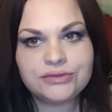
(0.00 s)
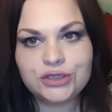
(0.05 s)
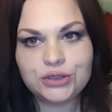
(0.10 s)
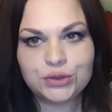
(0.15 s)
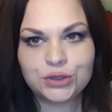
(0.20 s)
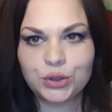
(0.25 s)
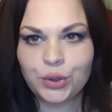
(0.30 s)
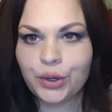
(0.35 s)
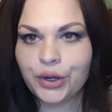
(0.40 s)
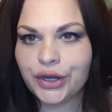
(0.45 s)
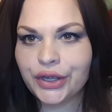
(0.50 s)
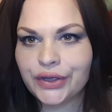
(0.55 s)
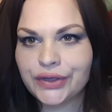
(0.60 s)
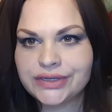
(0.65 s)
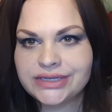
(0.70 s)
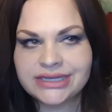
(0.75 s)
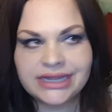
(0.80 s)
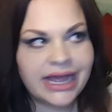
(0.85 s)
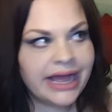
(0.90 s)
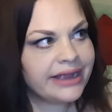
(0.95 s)

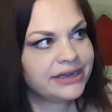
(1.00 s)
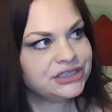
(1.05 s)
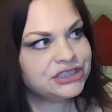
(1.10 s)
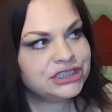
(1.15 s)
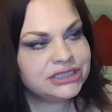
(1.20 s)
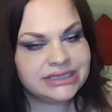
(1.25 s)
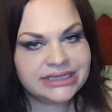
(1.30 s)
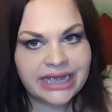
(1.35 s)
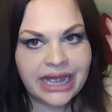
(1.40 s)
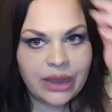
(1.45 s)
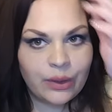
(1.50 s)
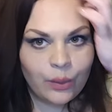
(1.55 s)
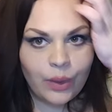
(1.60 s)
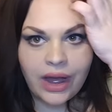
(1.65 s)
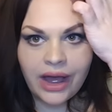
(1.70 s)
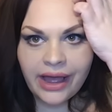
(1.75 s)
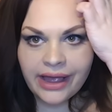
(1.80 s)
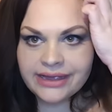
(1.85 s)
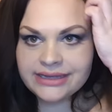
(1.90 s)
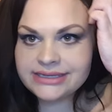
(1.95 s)
tutorial slash
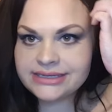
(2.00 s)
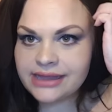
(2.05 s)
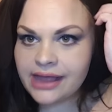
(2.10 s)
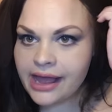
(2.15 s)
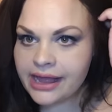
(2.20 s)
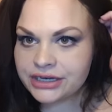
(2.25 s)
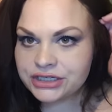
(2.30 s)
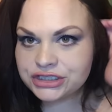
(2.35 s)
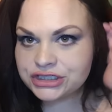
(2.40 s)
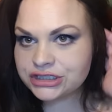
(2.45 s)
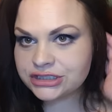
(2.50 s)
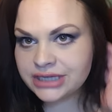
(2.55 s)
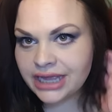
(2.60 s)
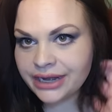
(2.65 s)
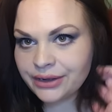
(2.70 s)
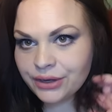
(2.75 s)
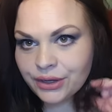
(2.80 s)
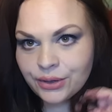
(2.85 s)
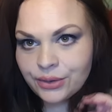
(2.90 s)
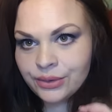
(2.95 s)
DIY slash, I
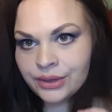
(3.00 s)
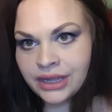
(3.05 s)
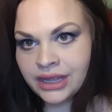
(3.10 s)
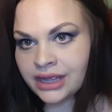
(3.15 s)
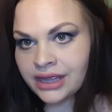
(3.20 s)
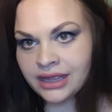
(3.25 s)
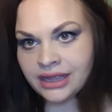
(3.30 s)
don't know,